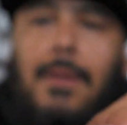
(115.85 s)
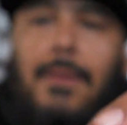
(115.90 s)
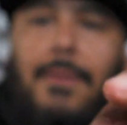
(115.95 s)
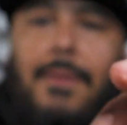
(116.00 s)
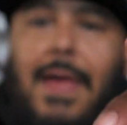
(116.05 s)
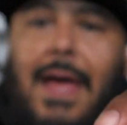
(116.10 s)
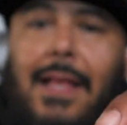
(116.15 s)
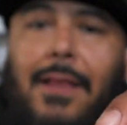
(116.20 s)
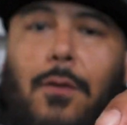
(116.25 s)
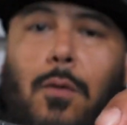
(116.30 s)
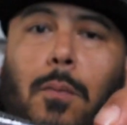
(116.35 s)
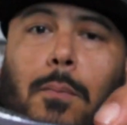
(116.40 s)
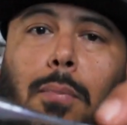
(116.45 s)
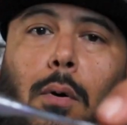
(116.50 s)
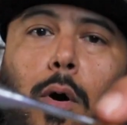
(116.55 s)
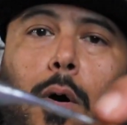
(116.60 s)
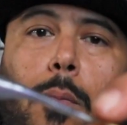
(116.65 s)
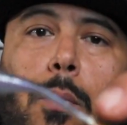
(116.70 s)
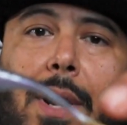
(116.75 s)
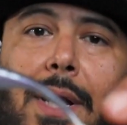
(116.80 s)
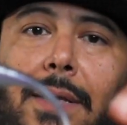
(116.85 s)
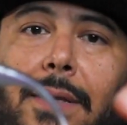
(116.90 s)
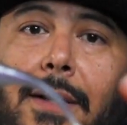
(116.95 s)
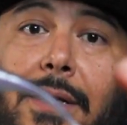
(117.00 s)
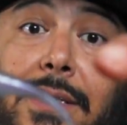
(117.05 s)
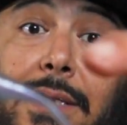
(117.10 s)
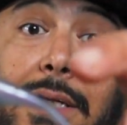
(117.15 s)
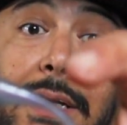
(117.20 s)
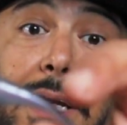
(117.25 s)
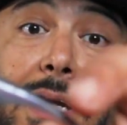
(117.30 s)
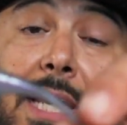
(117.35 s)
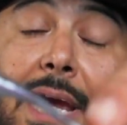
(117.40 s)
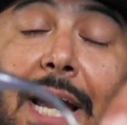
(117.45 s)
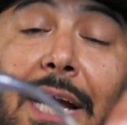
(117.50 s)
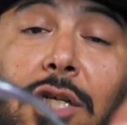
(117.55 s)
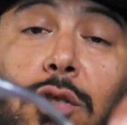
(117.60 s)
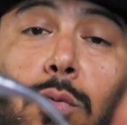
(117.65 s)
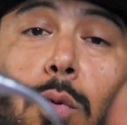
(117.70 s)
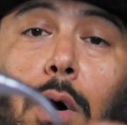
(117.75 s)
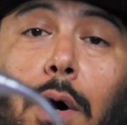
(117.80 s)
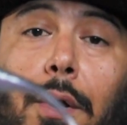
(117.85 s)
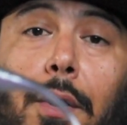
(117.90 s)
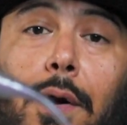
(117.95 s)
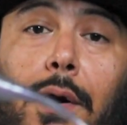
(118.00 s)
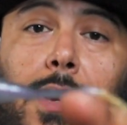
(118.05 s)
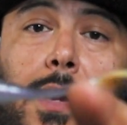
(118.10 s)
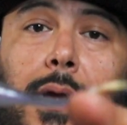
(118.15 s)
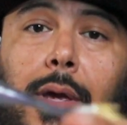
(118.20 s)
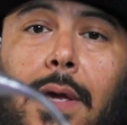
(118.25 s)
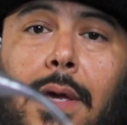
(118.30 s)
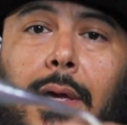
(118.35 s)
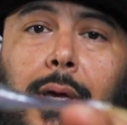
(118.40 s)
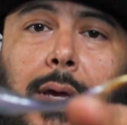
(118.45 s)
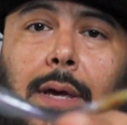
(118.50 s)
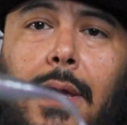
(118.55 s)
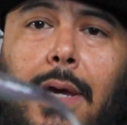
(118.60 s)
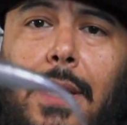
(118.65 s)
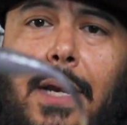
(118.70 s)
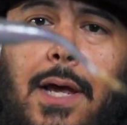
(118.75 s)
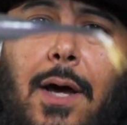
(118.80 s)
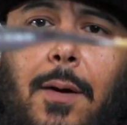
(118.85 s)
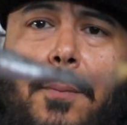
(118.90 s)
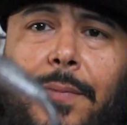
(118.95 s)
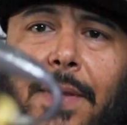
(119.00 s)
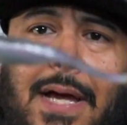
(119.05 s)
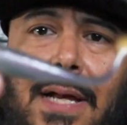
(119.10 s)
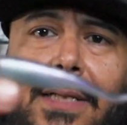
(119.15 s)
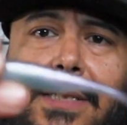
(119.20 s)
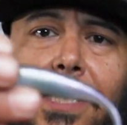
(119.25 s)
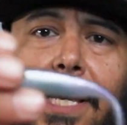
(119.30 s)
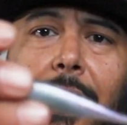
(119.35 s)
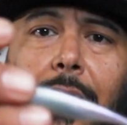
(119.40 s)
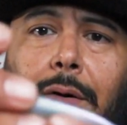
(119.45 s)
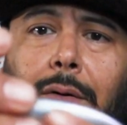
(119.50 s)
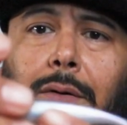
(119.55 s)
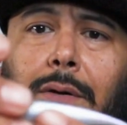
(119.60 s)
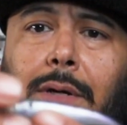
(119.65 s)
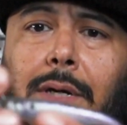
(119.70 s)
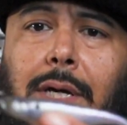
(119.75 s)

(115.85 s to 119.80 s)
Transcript: That little bulb right there is going to catch water and help that tail